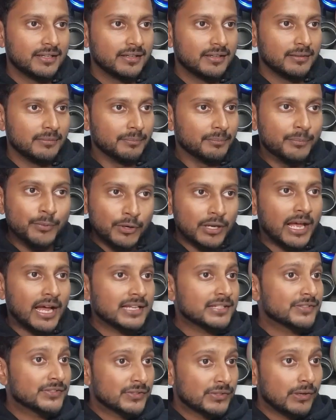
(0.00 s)
Bull
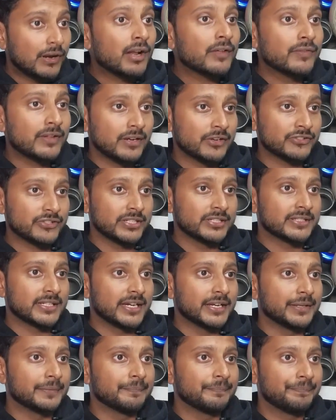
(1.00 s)
has a lot of energy
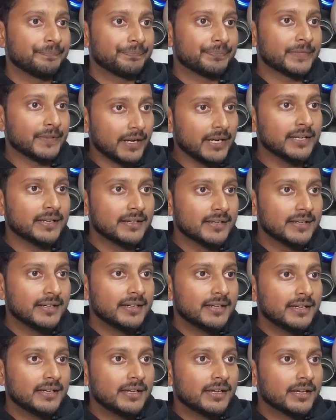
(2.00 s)
inside him, right?
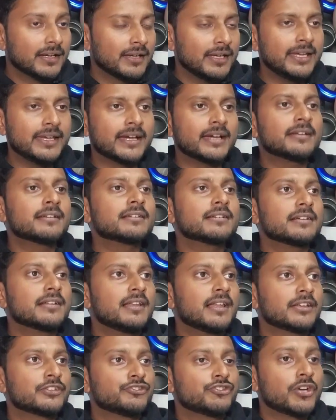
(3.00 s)
He can
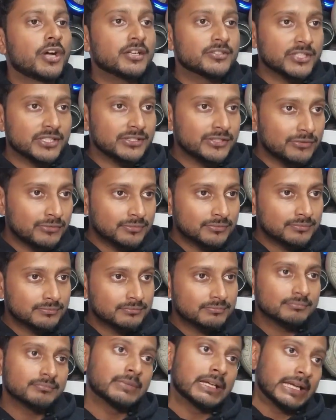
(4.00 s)
like charge at you,
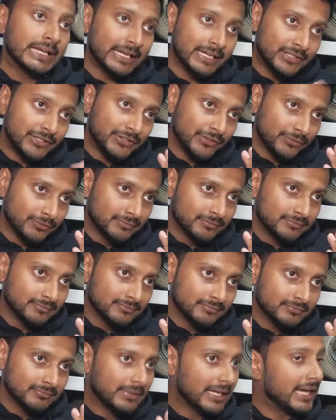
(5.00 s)
hit you,
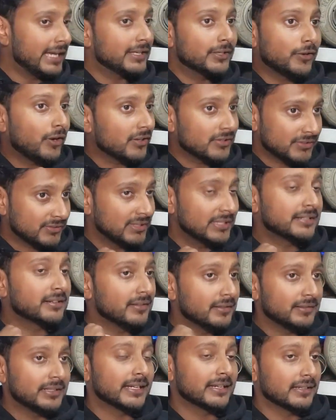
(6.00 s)
and cause literal
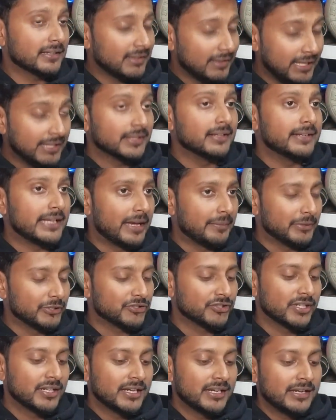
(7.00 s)
like lethal
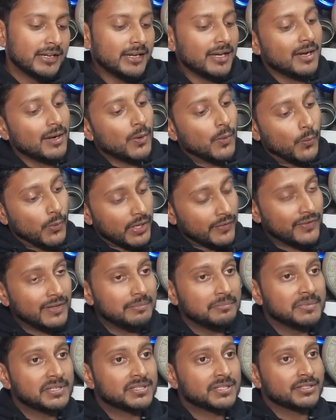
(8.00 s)
damage. What if he
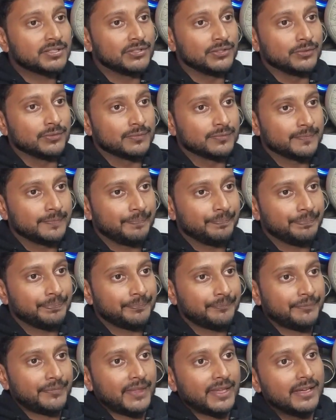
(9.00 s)
misses you?
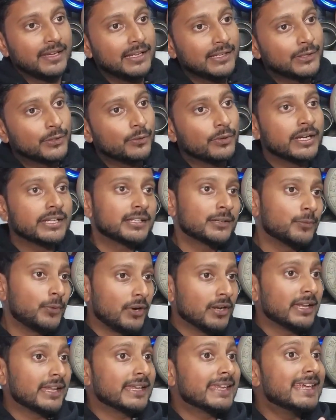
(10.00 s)
He'll go hit a
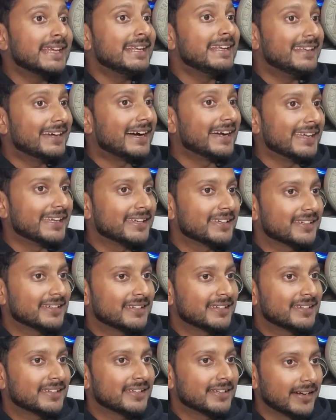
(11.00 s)
wall and he'll die,
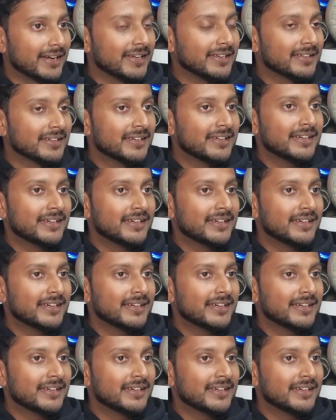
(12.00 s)
right?